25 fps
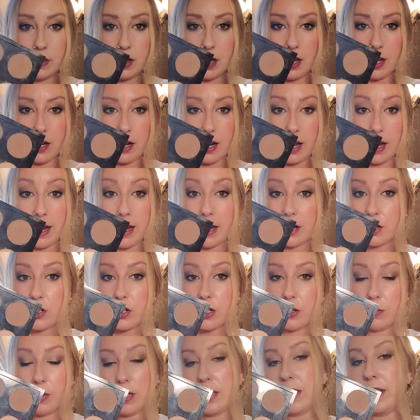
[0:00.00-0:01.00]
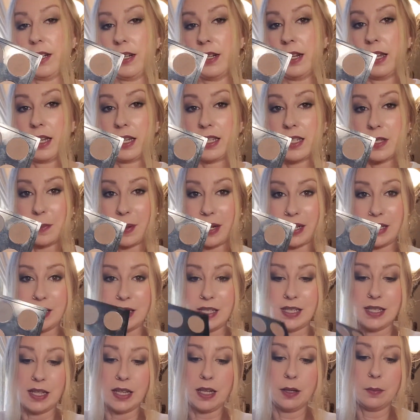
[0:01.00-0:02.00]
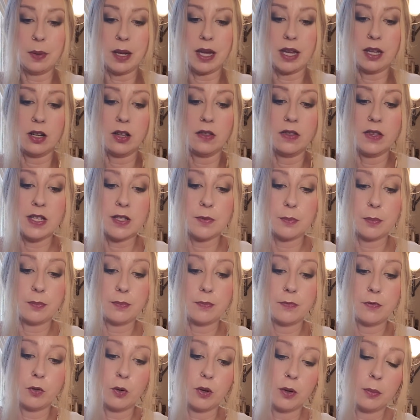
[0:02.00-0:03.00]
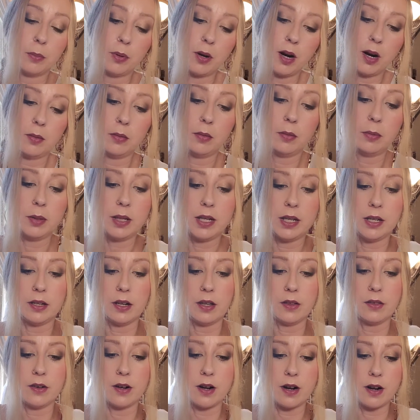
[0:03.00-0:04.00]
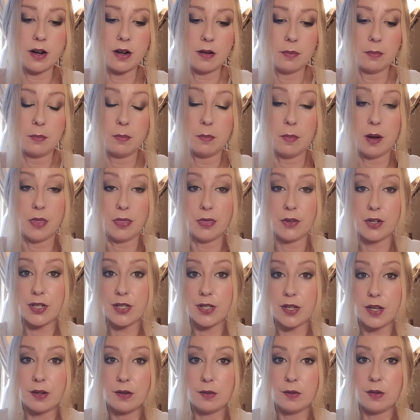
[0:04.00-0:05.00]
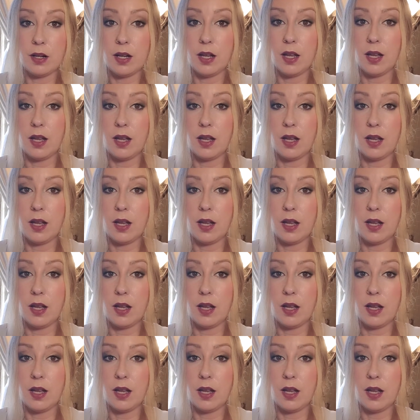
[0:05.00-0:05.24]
And I actually wasn't expecting to hit pan on this for probably another month or so,